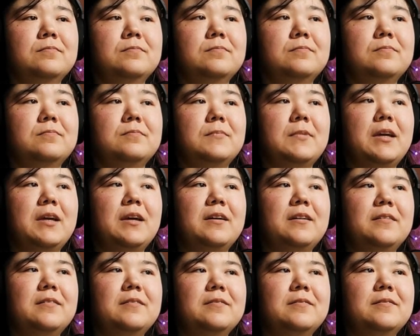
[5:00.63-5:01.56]
Your
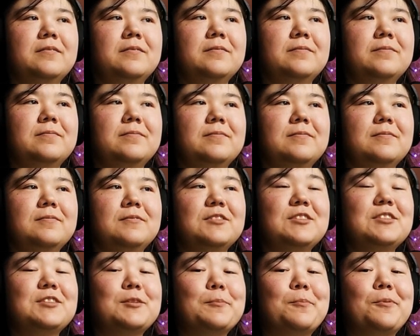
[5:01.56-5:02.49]
support. And?
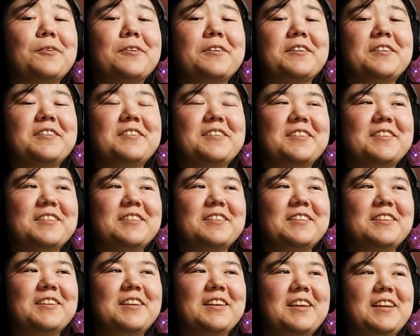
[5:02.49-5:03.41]
Every team support. Needs a great
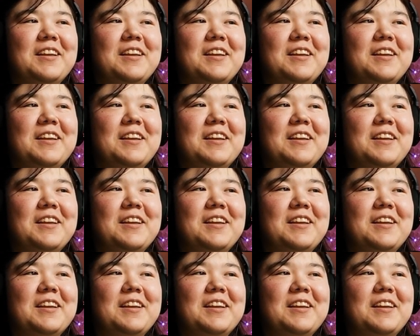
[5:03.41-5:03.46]
support.